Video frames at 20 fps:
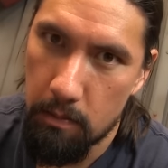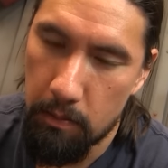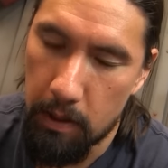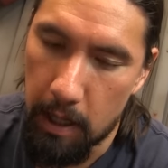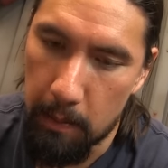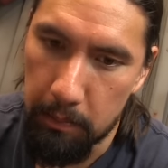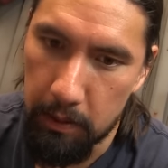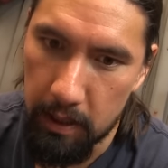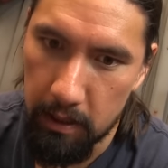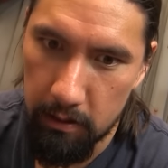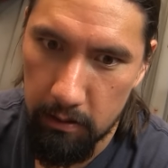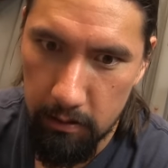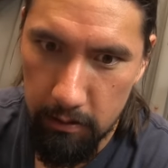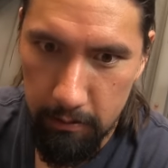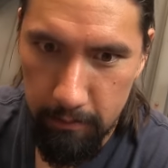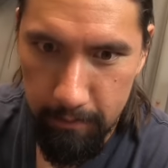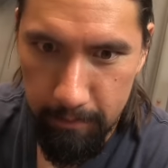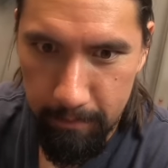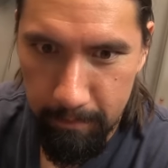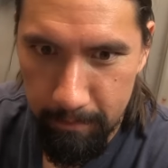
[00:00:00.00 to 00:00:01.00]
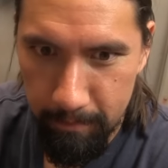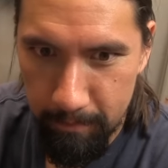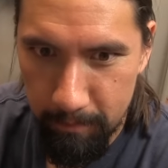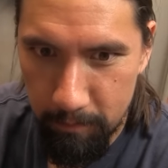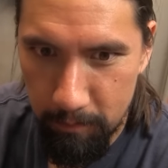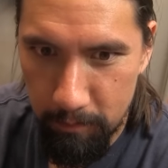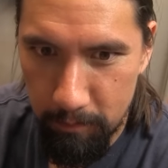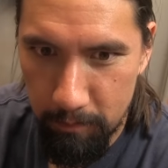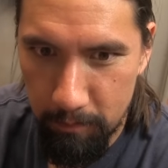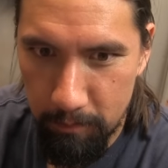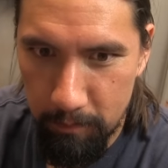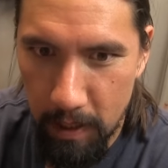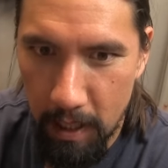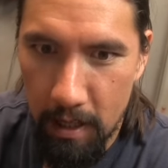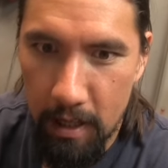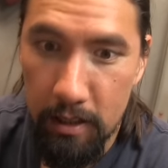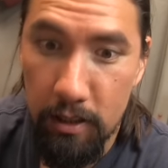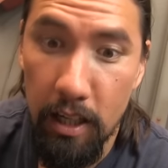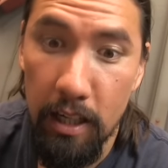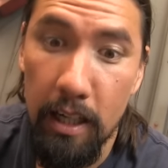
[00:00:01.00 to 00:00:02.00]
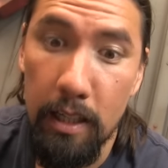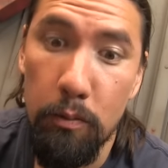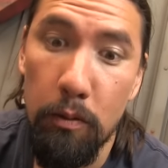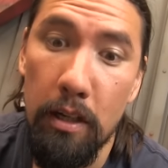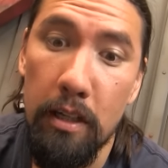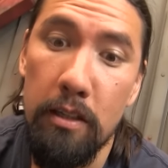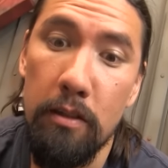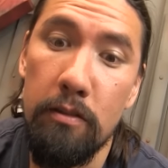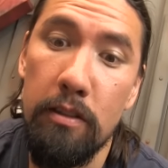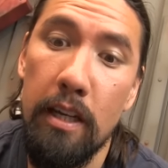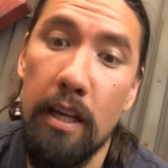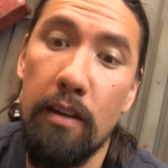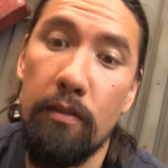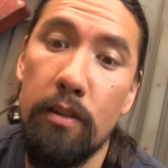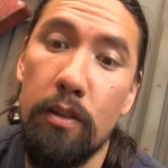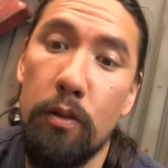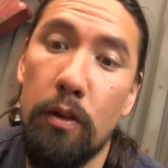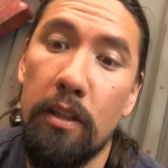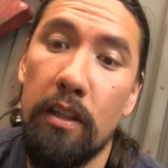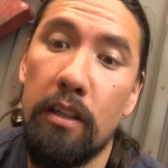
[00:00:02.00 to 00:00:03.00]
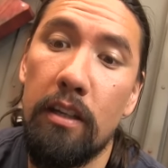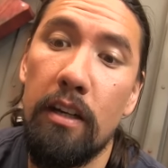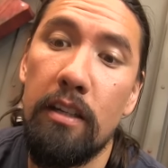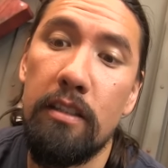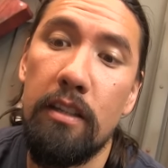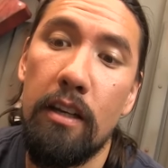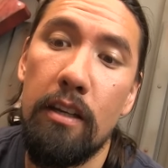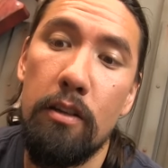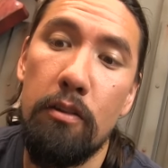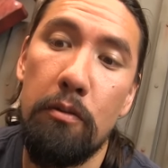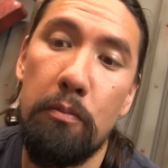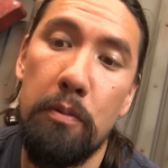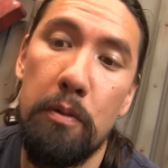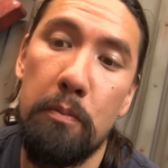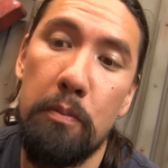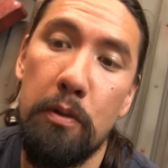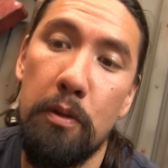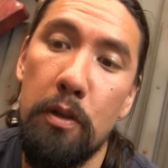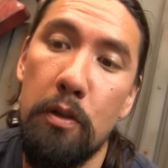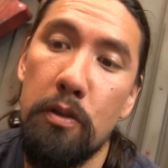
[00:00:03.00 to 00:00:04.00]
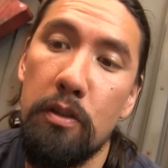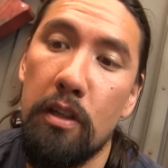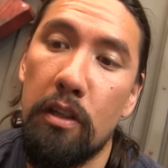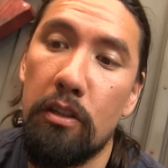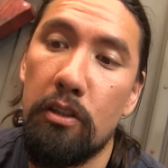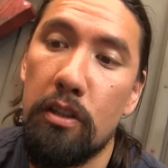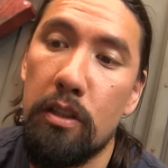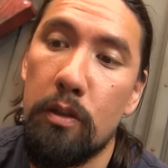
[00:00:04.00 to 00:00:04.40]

Pie plates. Jedi22 Dave, enjoying the content you have been producing,